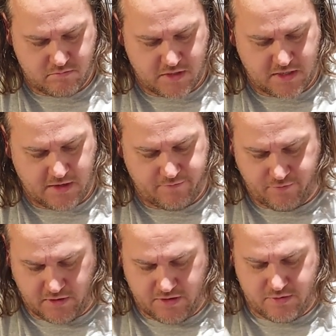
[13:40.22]
they can't
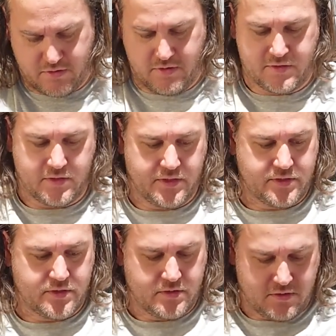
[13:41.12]
fall out. That's
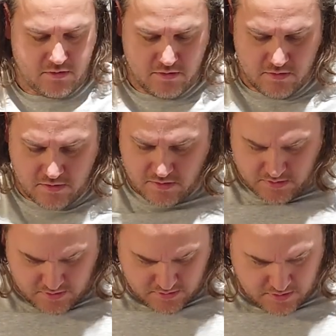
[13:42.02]
nice.
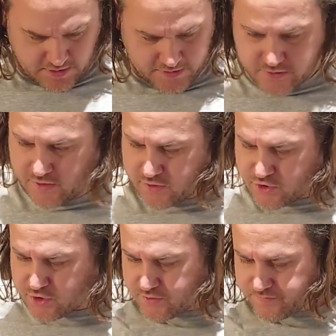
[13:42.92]
Nice
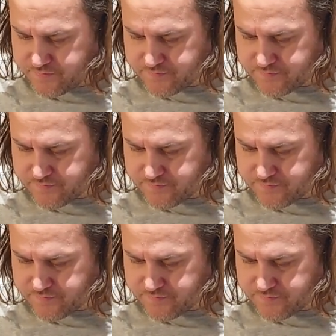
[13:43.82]
touch.